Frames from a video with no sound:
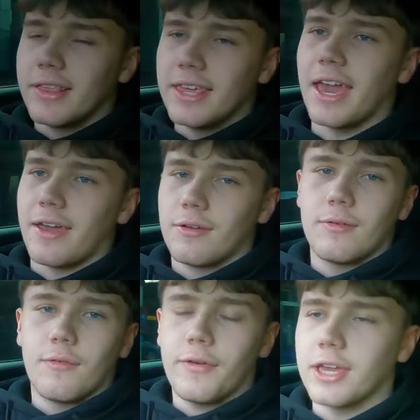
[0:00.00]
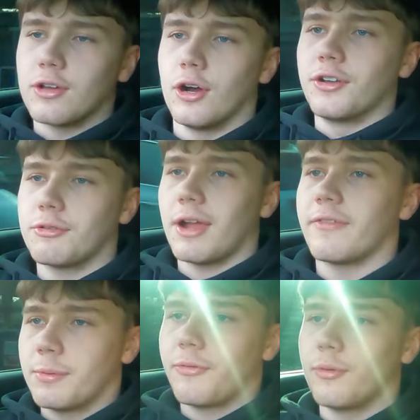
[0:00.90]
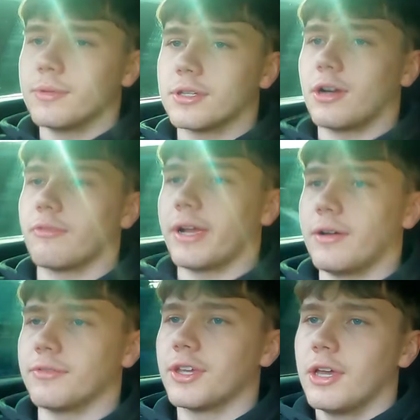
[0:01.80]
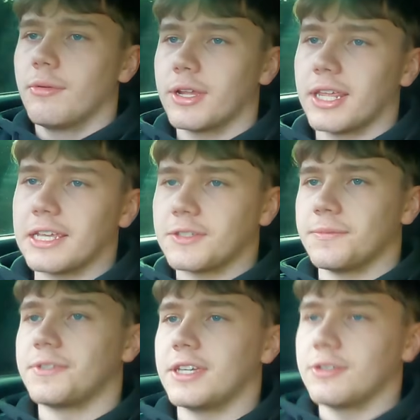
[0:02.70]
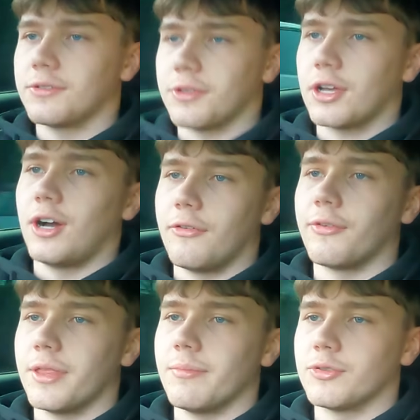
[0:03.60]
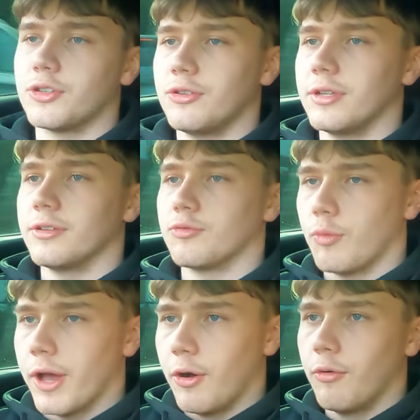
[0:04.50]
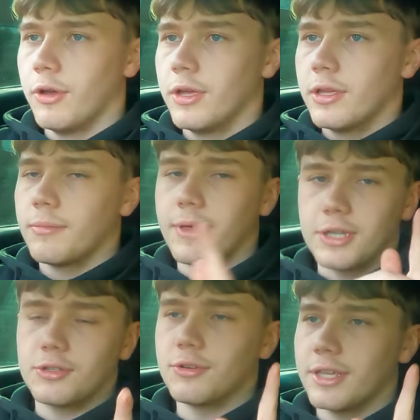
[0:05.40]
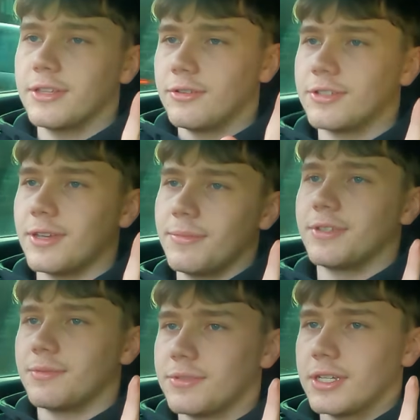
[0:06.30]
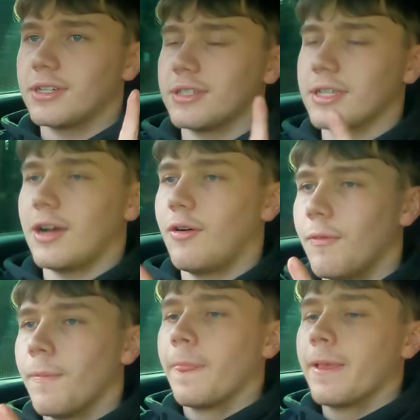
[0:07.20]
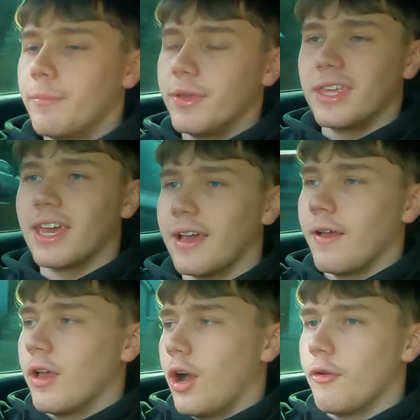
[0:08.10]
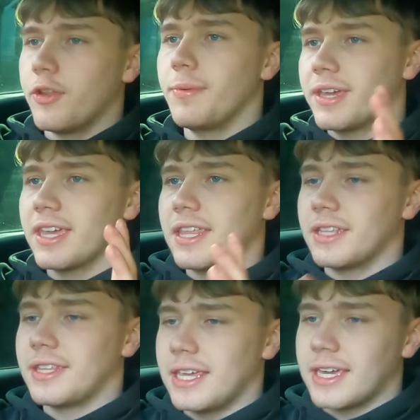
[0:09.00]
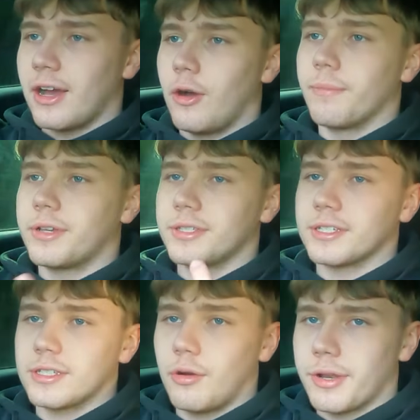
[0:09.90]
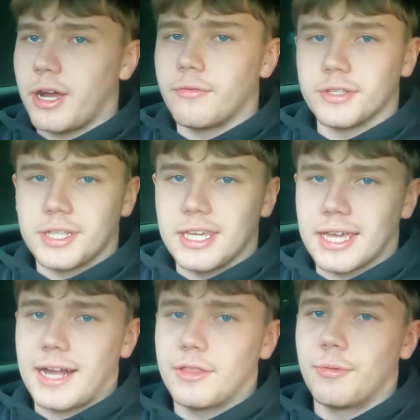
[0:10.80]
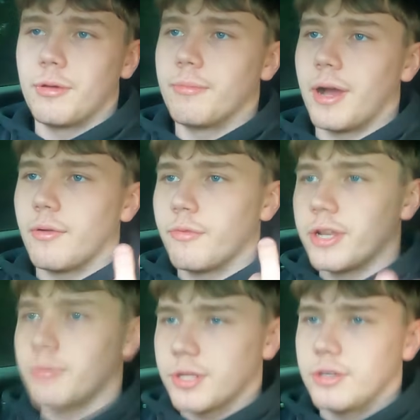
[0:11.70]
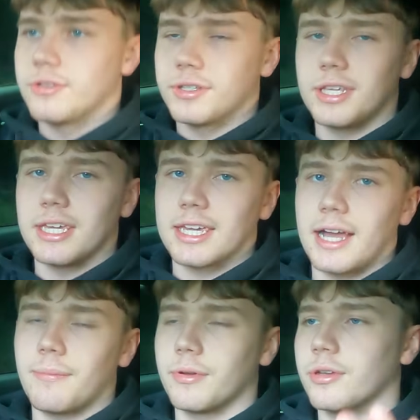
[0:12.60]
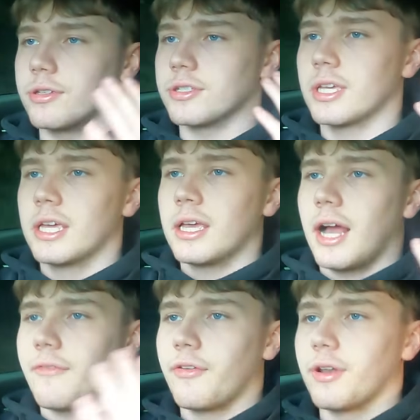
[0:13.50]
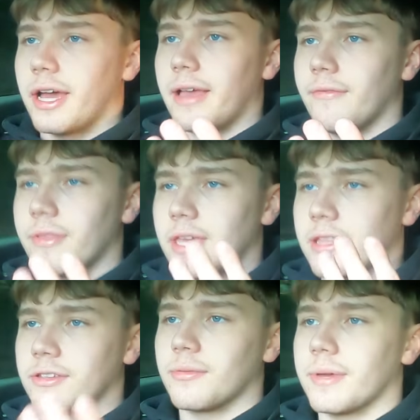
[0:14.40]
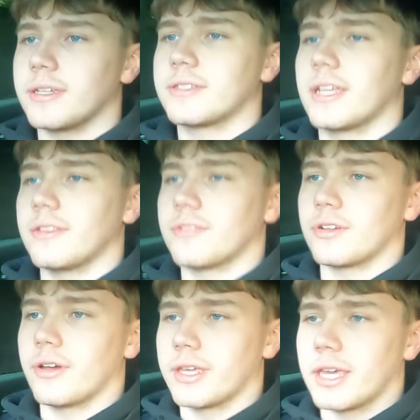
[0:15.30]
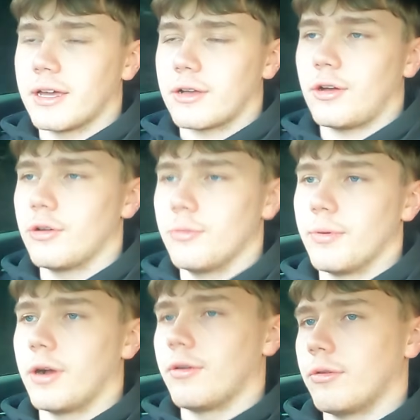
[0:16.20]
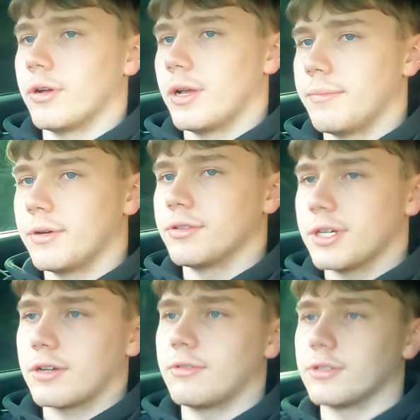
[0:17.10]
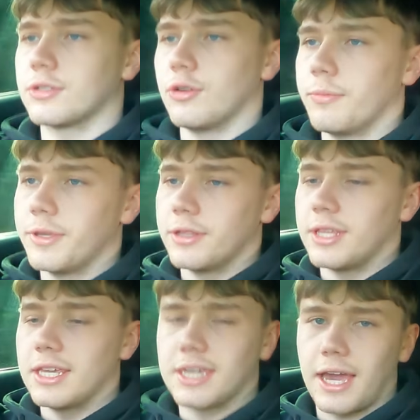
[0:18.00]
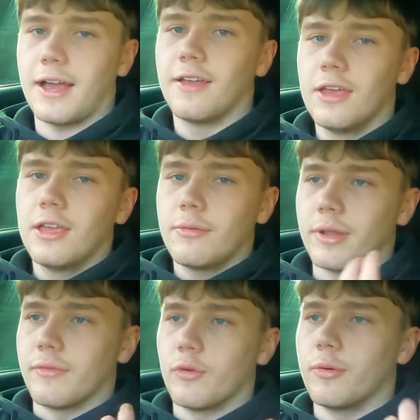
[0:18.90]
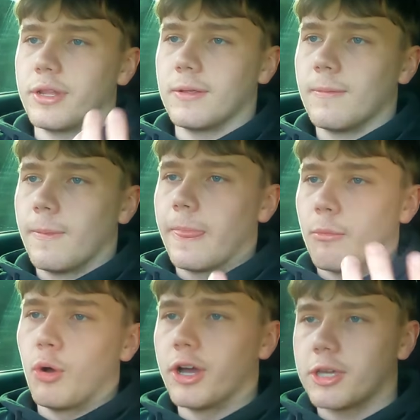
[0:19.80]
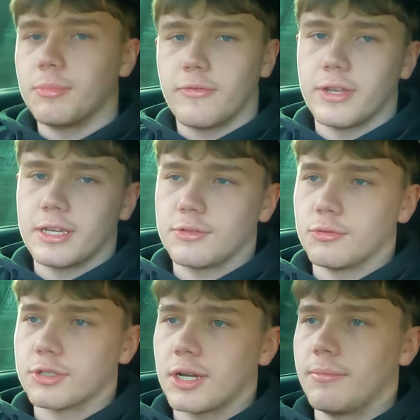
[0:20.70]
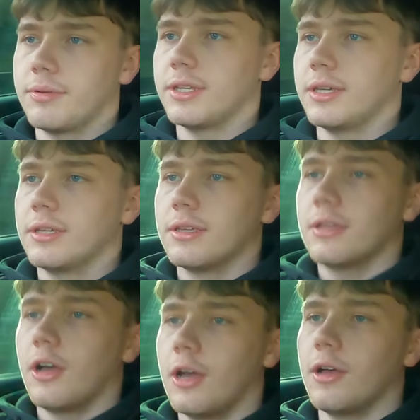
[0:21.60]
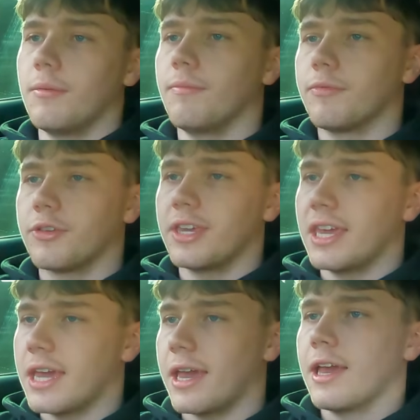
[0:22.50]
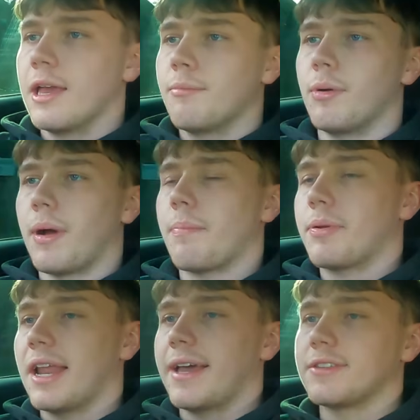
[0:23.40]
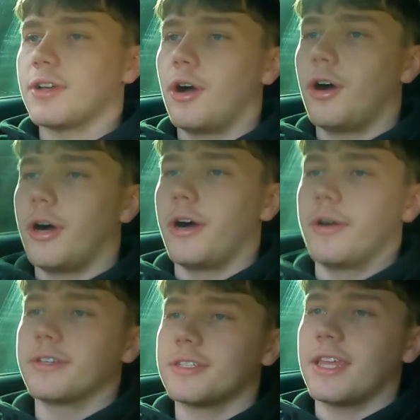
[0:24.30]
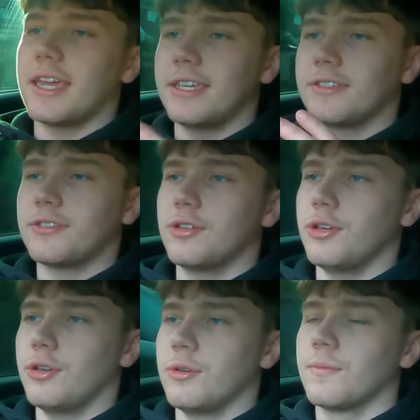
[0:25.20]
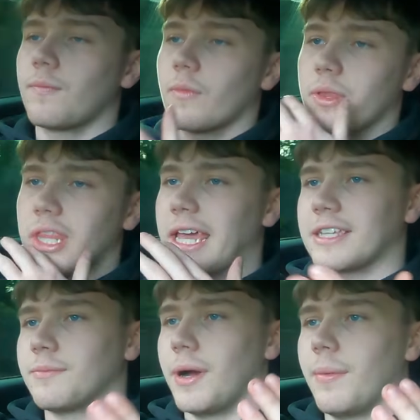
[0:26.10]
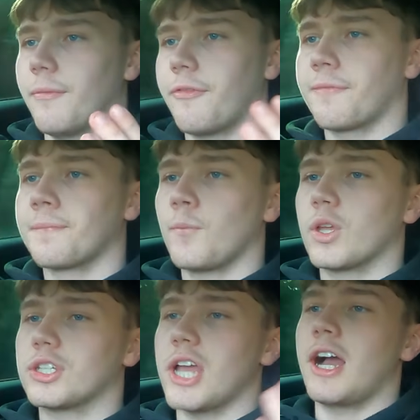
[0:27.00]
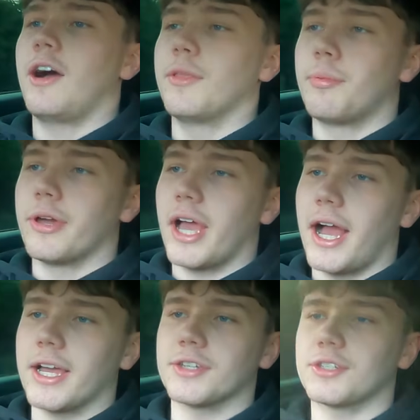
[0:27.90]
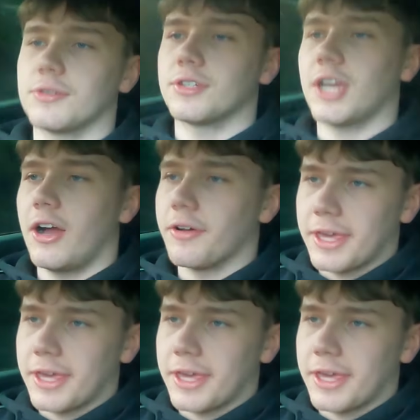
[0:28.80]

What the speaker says: yeah, thank God Gravity Performance are around. We're going to get some stickers on the car from them soon as well. Make sure they do send me some stickers out. But yeah, hopefully we can get the D-Cat on, because they're sold out of the D-Cat at the moment, but I really want to use the D-Cat because I feel like it doesn't make sense to go and get a Cobra or a Miltech or a Scorpion D-Cat when I've already working with an exhaust company. So yeah, but my plans are stage 2 next month. Shout out the boy Hash, shout out